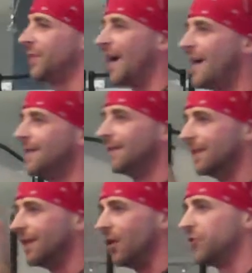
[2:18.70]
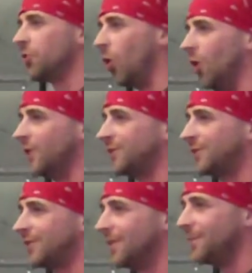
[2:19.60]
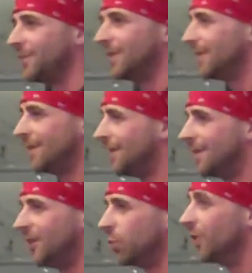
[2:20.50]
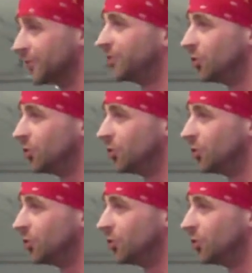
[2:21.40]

then, of course, it was